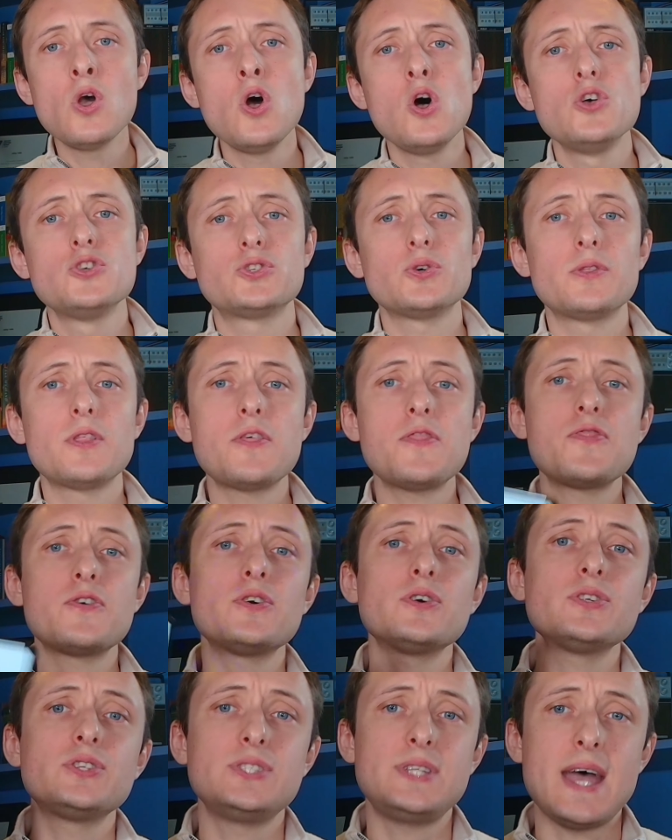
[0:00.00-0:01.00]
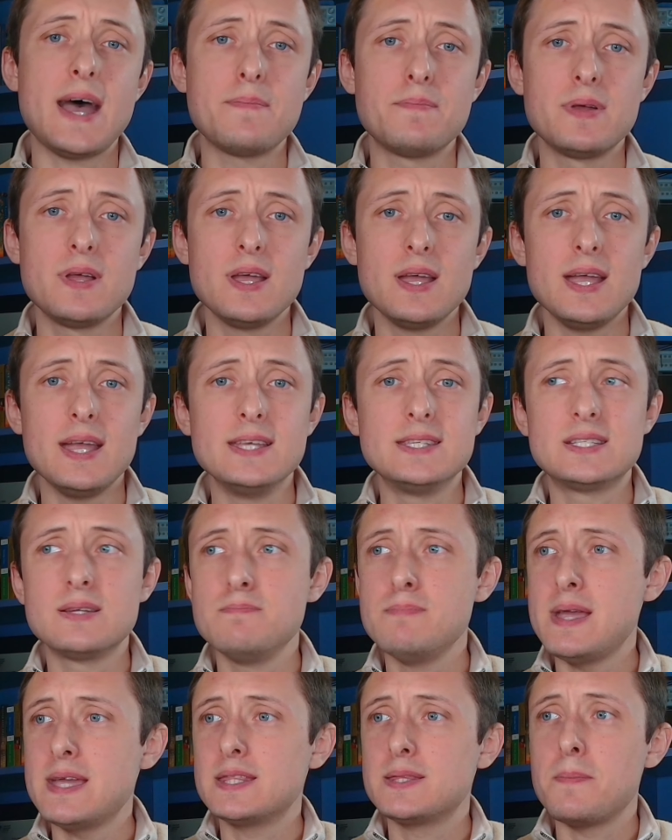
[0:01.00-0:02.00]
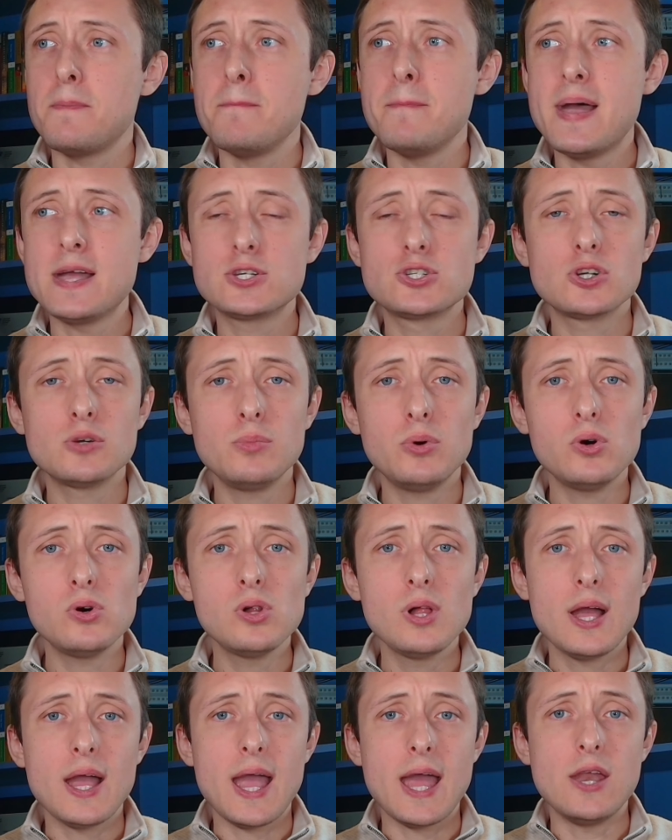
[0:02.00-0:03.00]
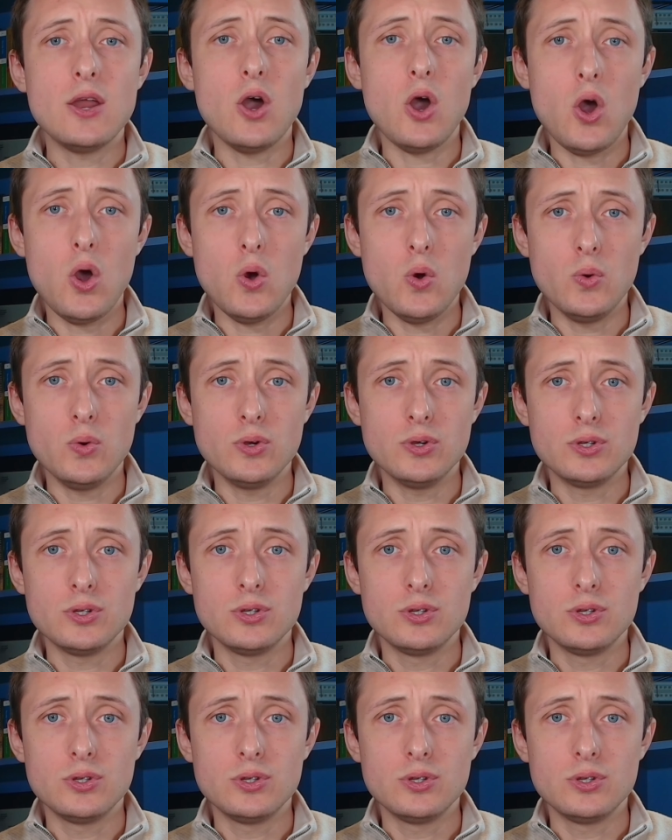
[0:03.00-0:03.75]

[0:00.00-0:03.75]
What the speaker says: So the third step is to make them measurable and owned.